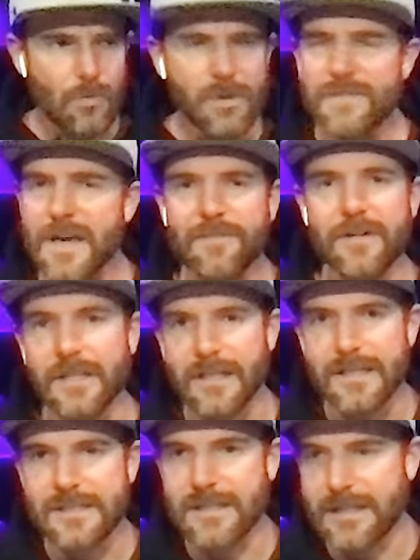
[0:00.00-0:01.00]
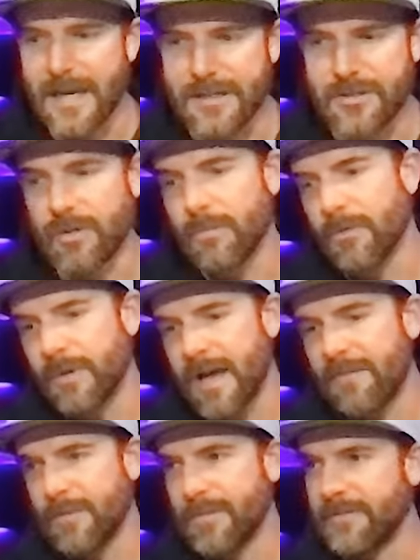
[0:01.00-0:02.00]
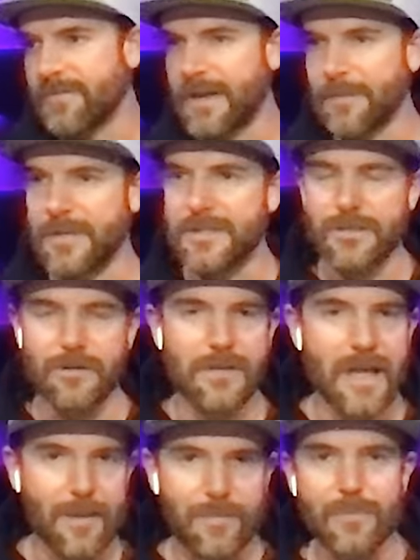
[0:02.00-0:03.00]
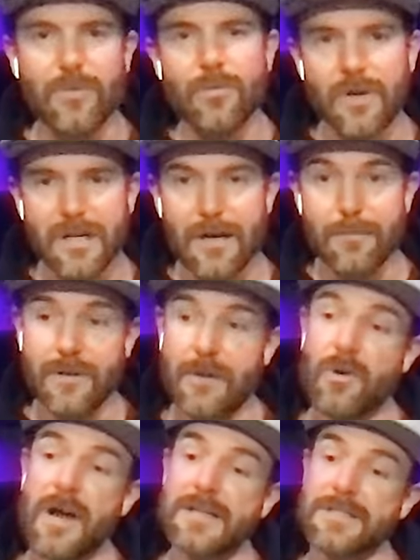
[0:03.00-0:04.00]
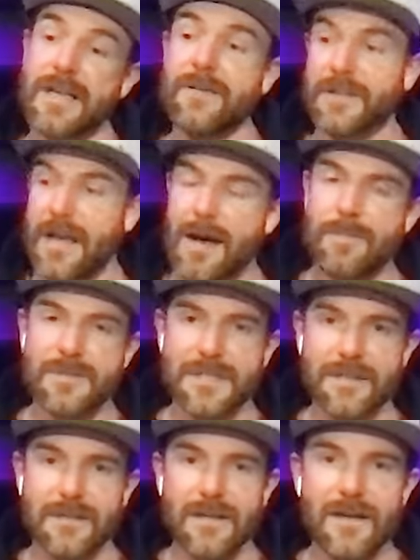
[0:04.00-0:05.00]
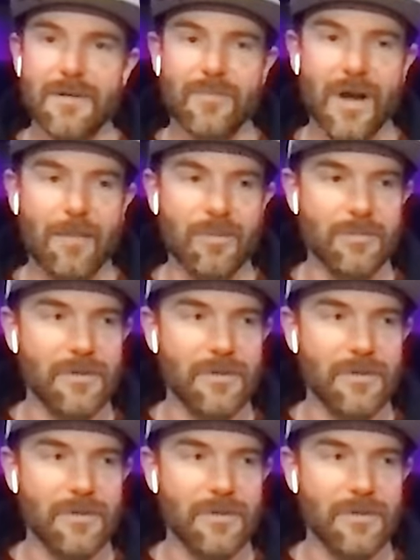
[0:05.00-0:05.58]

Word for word: we've definitely seen that too. But we have a big family, so a lot of people will come. We're actually having the opposite problem